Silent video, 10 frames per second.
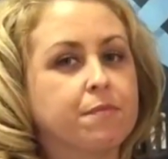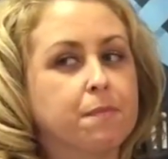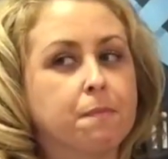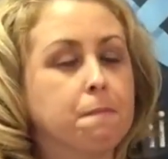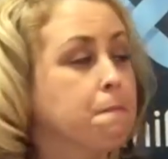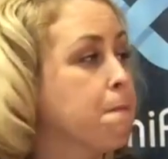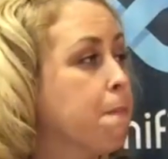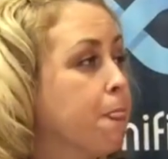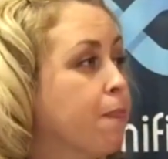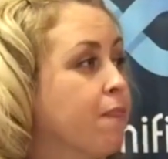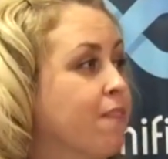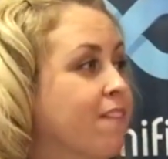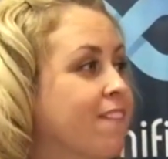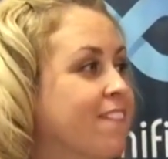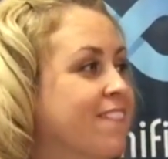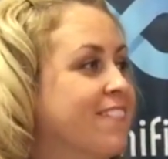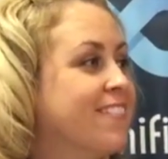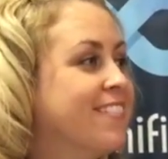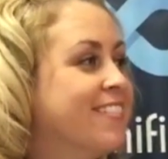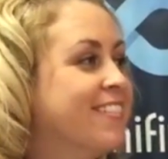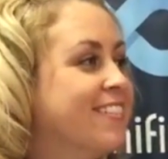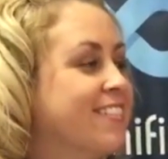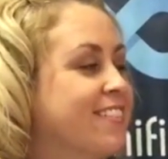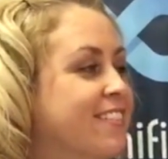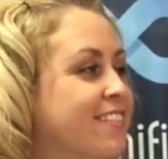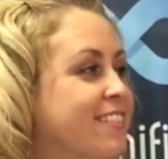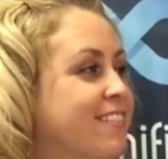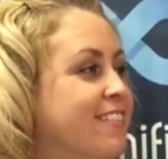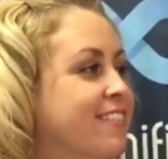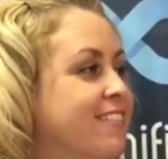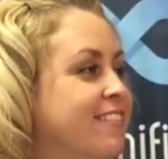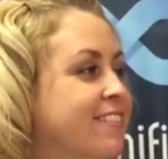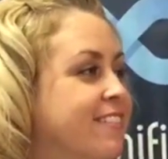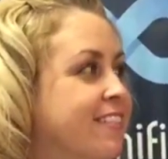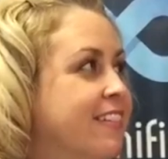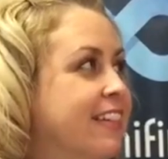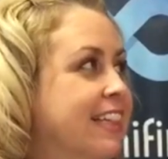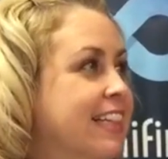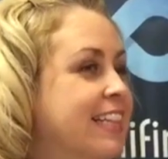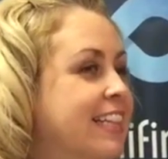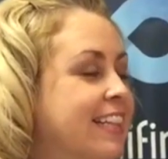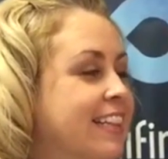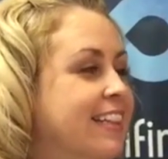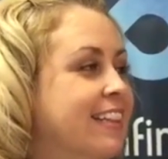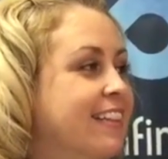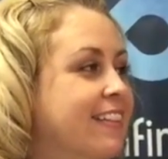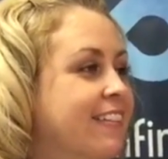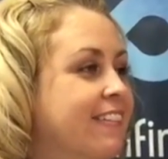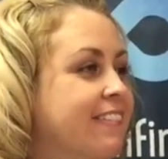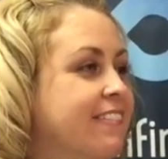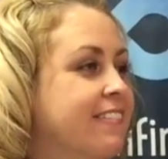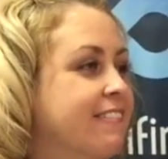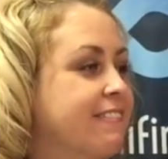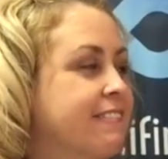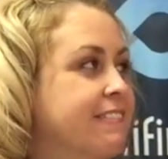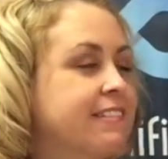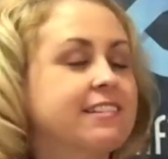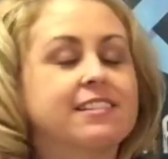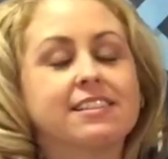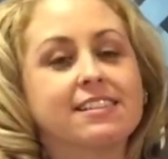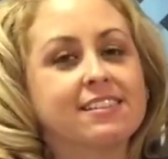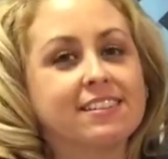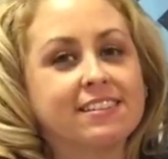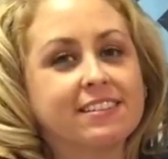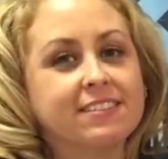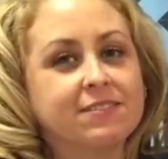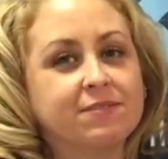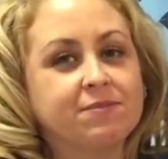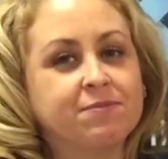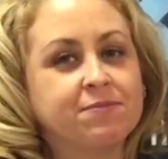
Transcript: [no speech]